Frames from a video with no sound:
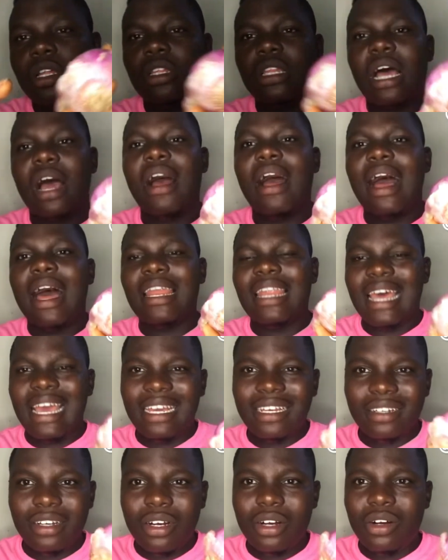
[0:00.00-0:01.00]
Now, I
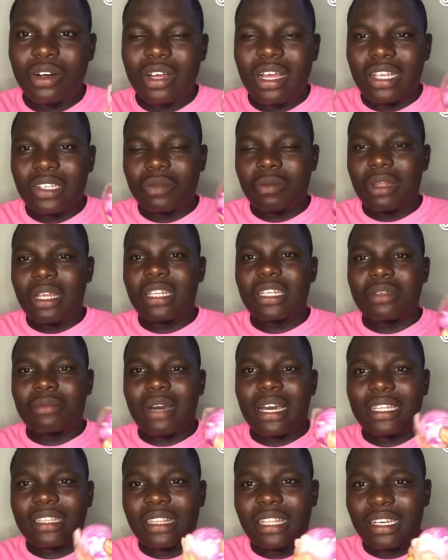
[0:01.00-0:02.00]
like explaining
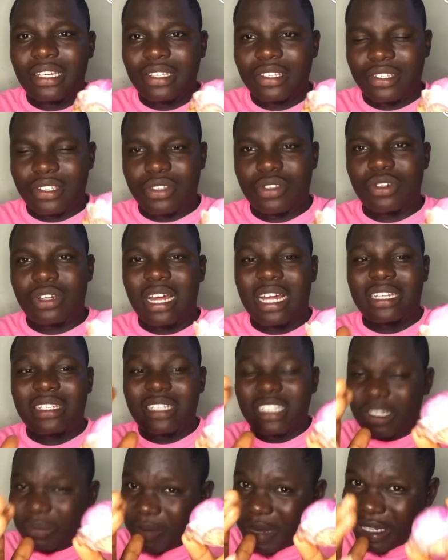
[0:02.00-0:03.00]
my things so that
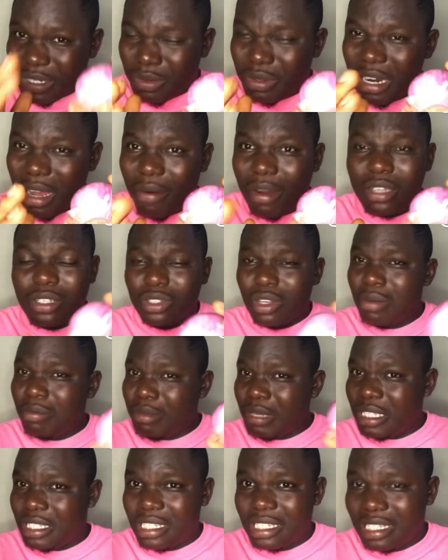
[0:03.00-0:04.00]
this particular one, you don't
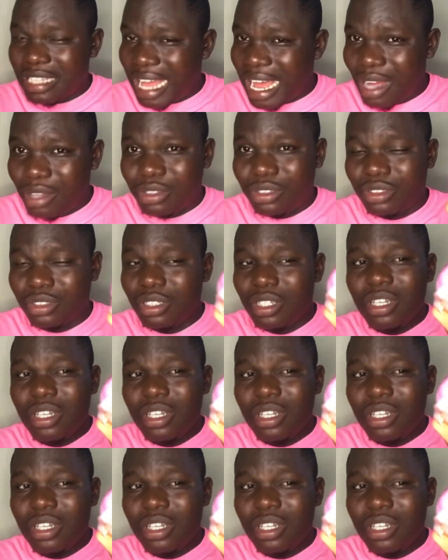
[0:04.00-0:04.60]
miss it out.